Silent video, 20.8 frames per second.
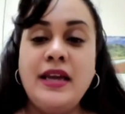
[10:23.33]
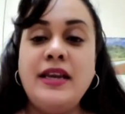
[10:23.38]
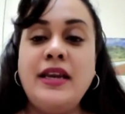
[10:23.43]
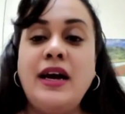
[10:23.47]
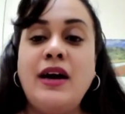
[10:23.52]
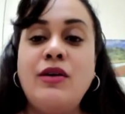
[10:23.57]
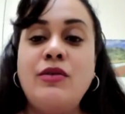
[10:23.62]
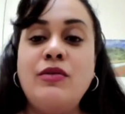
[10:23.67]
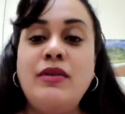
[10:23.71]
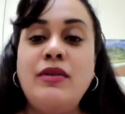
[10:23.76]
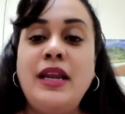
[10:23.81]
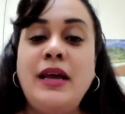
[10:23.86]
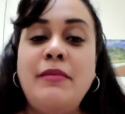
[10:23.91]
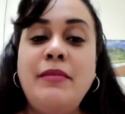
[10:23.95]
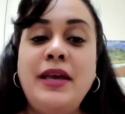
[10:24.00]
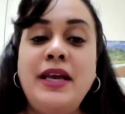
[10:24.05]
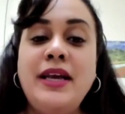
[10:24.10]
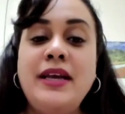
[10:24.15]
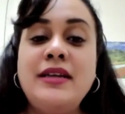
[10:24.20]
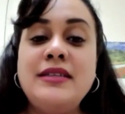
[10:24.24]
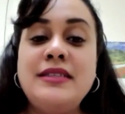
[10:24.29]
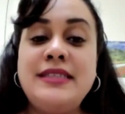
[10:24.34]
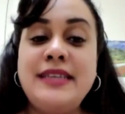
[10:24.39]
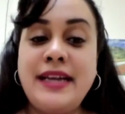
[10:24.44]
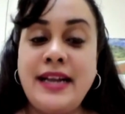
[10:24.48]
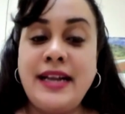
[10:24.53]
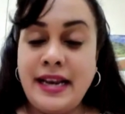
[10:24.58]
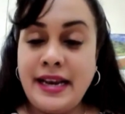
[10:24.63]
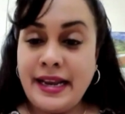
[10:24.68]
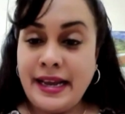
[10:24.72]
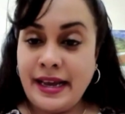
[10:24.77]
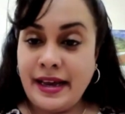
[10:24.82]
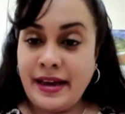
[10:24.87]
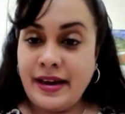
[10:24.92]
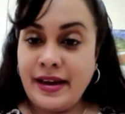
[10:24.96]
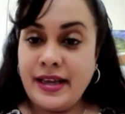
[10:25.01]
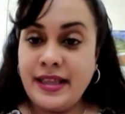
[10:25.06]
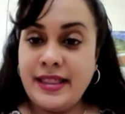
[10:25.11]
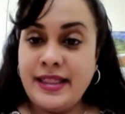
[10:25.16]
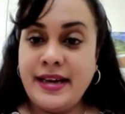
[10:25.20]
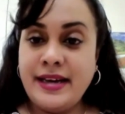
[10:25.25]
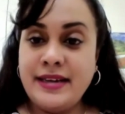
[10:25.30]
Now, let me
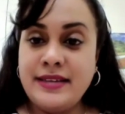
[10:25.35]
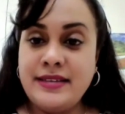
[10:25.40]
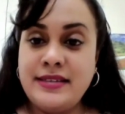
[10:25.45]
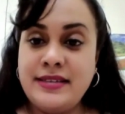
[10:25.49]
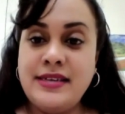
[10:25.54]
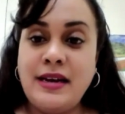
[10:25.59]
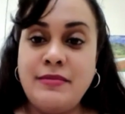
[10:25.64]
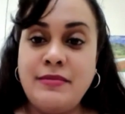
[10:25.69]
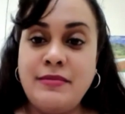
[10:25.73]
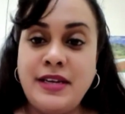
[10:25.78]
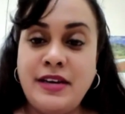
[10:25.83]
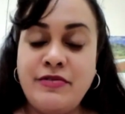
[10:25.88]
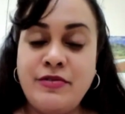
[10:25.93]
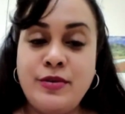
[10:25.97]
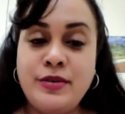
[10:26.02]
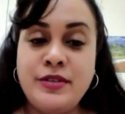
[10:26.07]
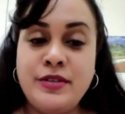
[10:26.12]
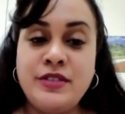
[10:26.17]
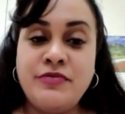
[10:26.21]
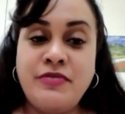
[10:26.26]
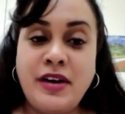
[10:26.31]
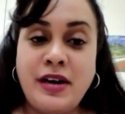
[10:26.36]
declare that Namdevco's